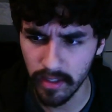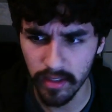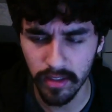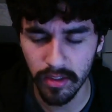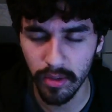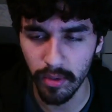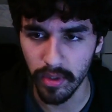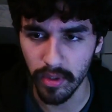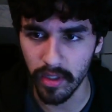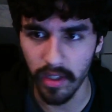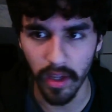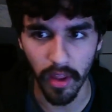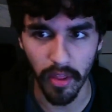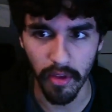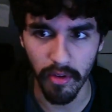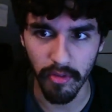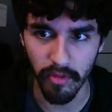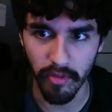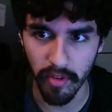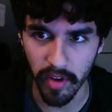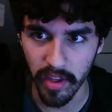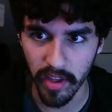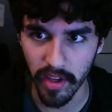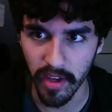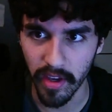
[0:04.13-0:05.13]
to another
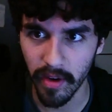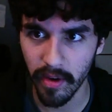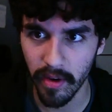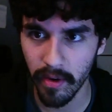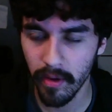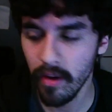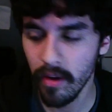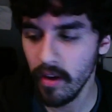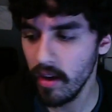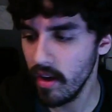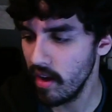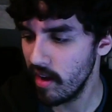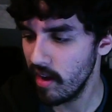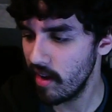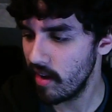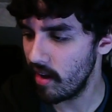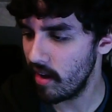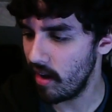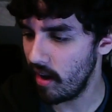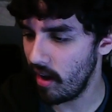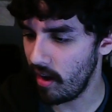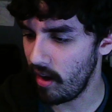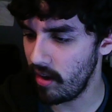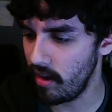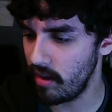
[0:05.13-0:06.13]
video.
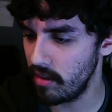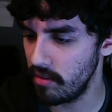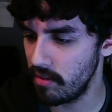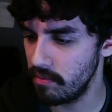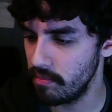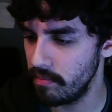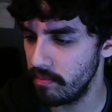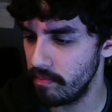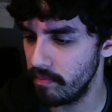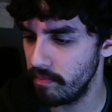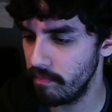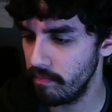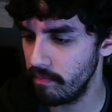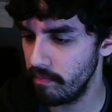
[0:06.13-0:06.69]
Um,